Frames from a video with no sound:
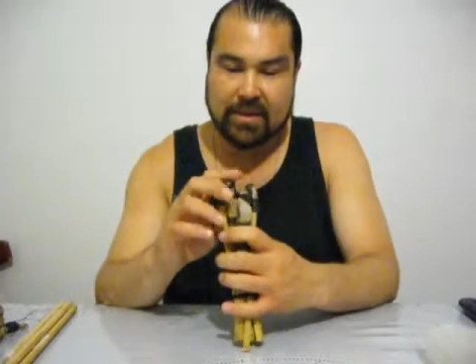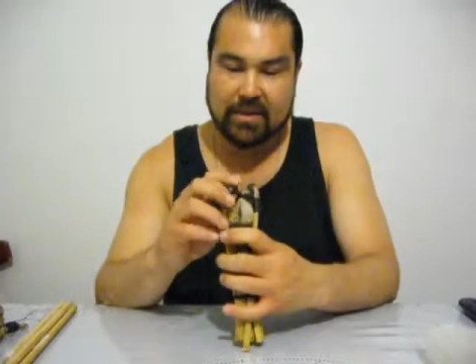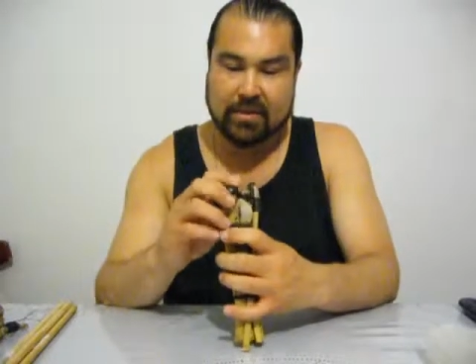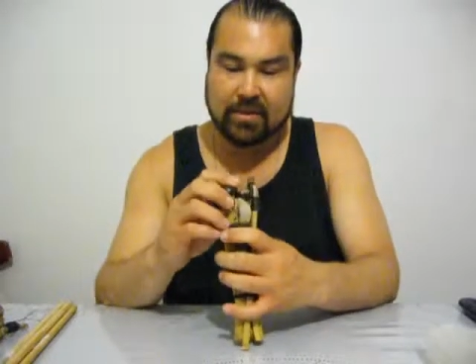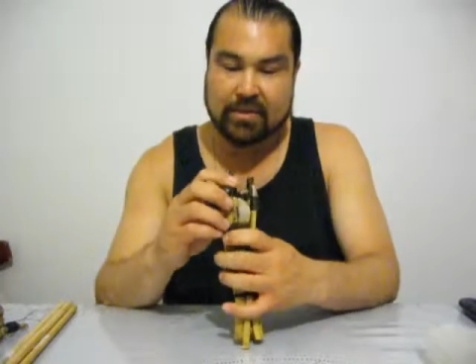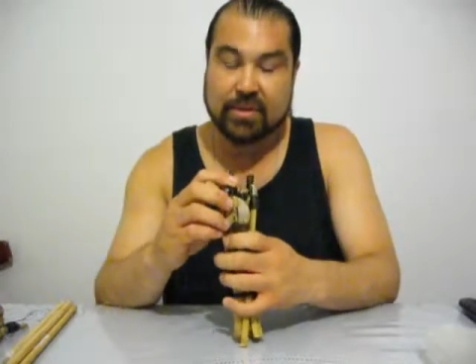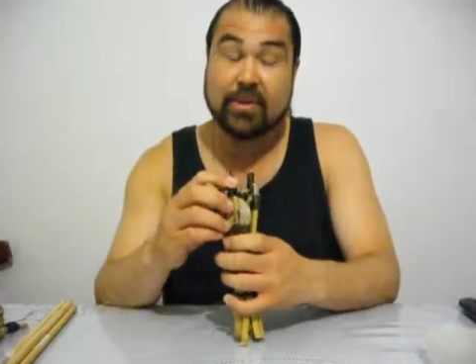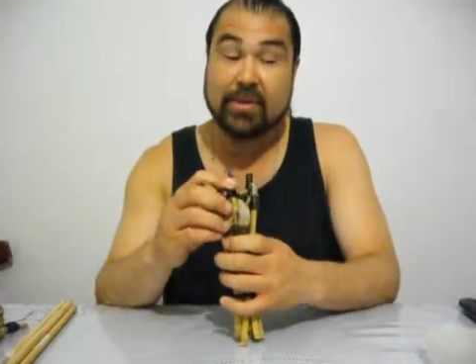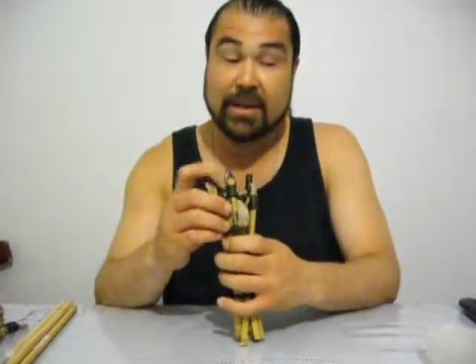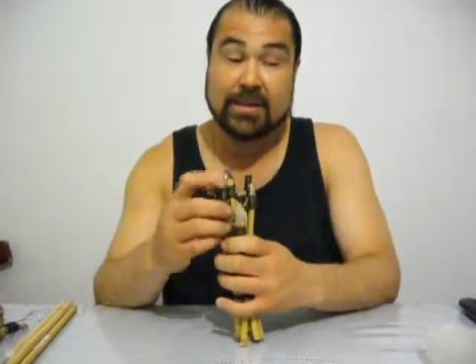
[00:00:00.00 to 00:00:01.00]
Those are
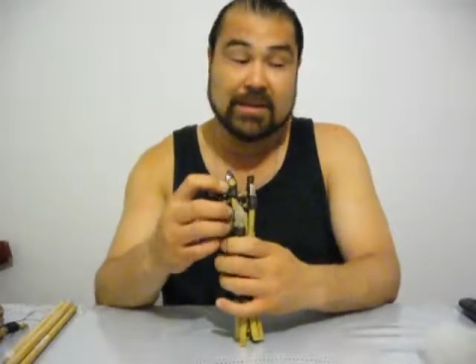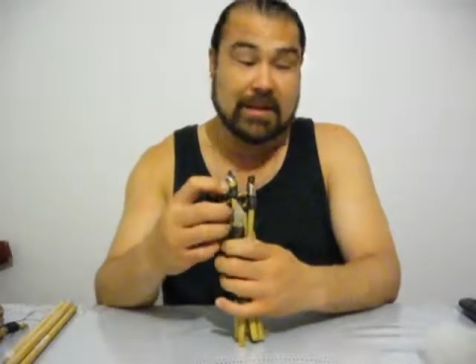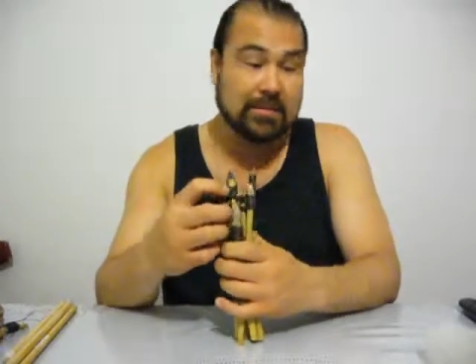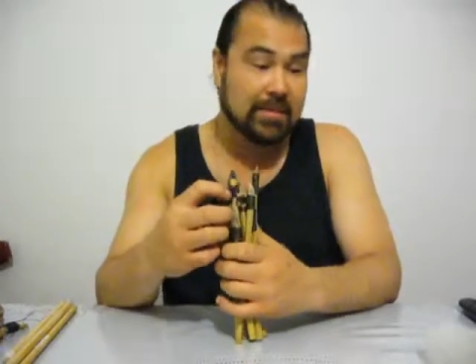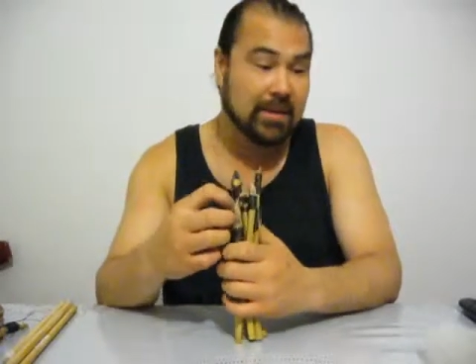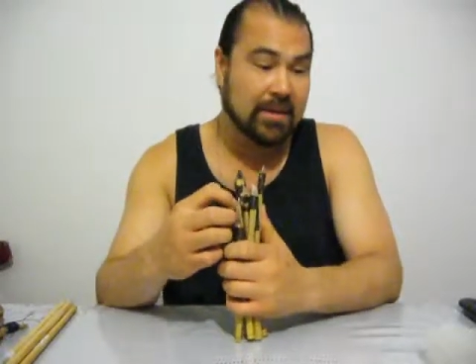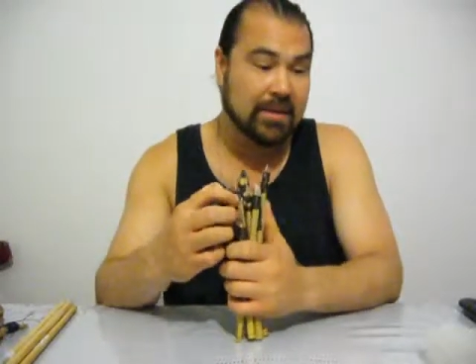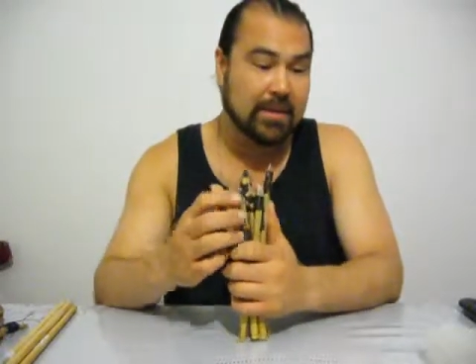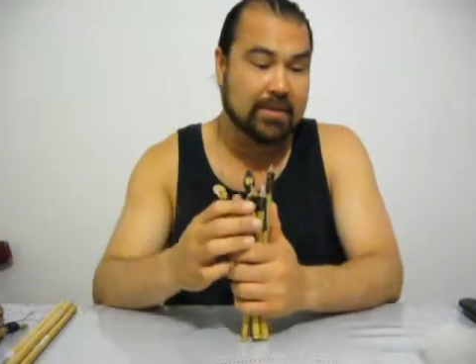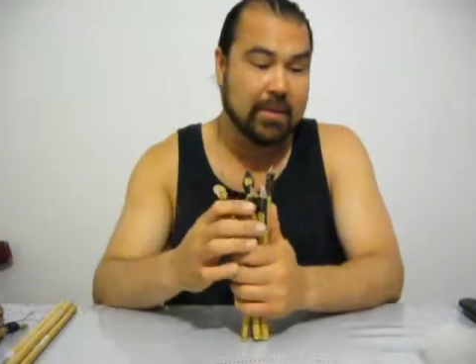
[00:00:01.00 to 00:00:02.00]
2 things that I'm
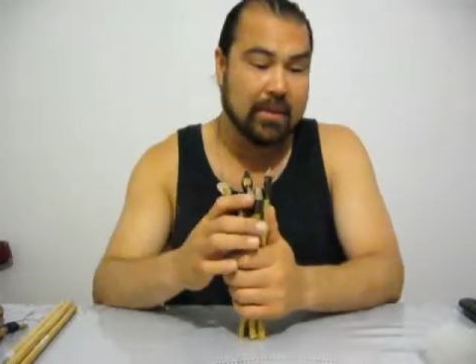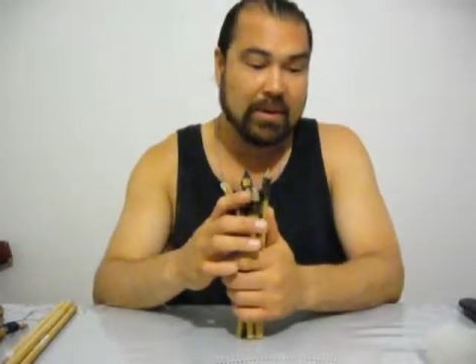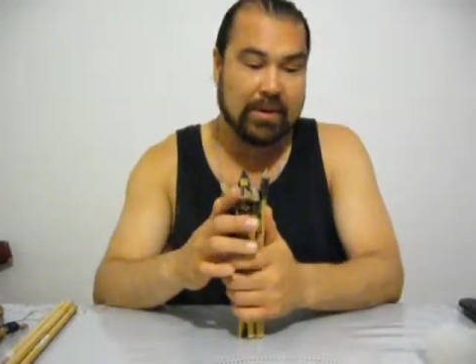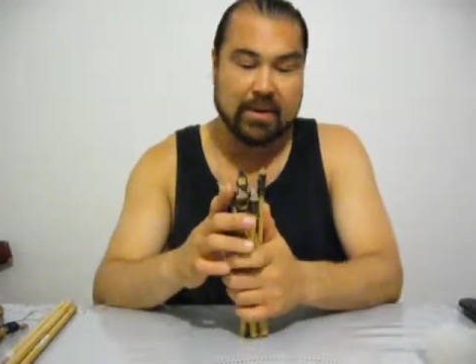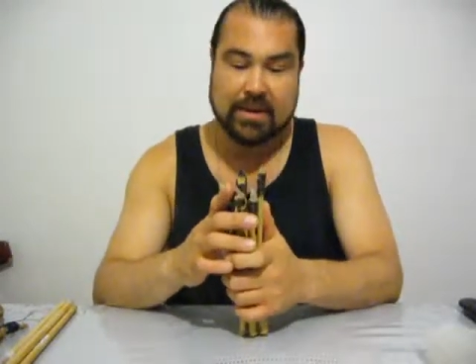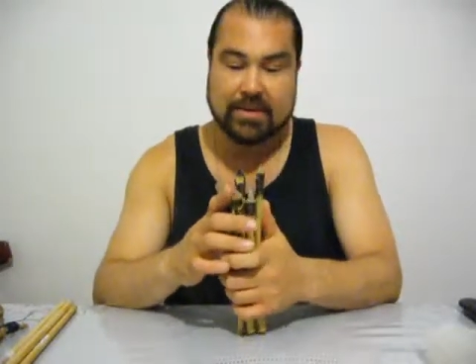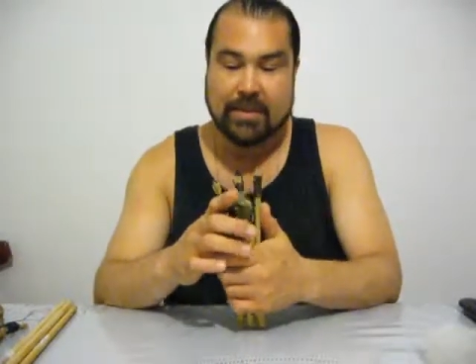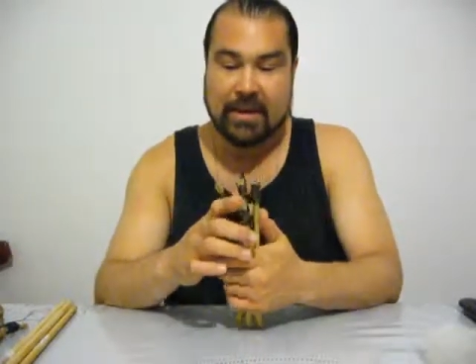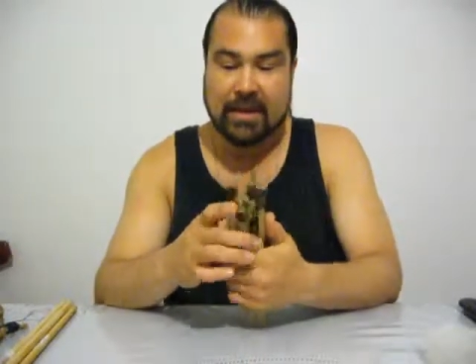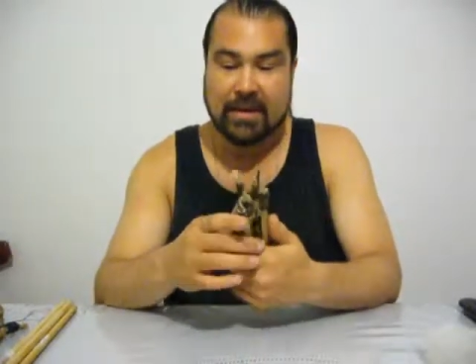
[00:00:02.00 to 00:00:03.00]
going to be working on, is
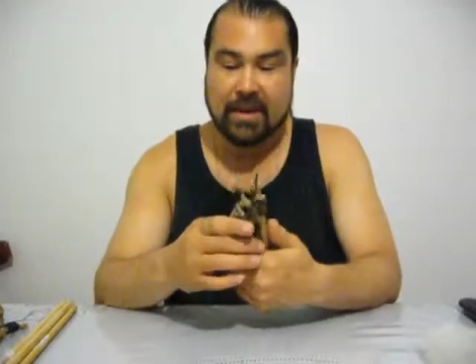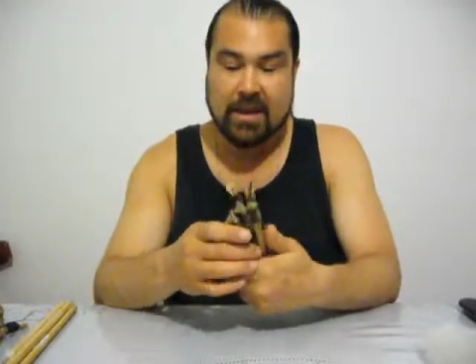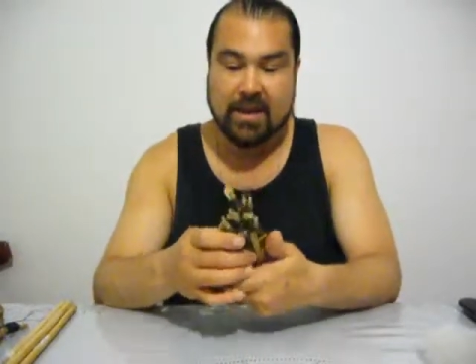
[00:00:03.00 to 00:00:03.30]
making